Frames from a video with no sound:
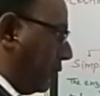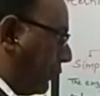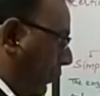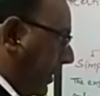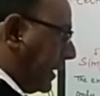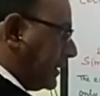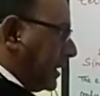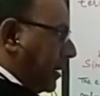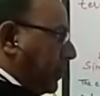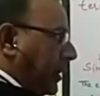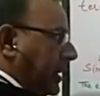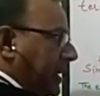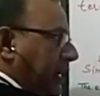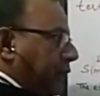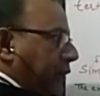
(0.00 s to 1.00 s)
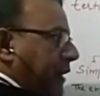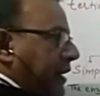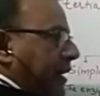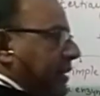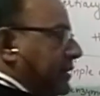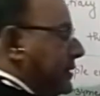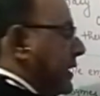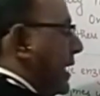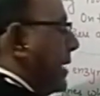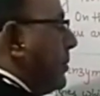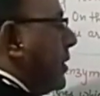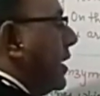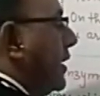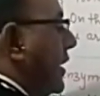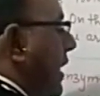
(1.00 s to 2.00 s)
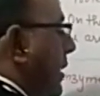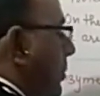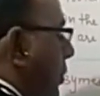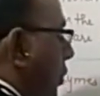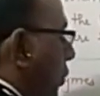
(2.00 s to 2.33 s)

For example, if any enzyme contains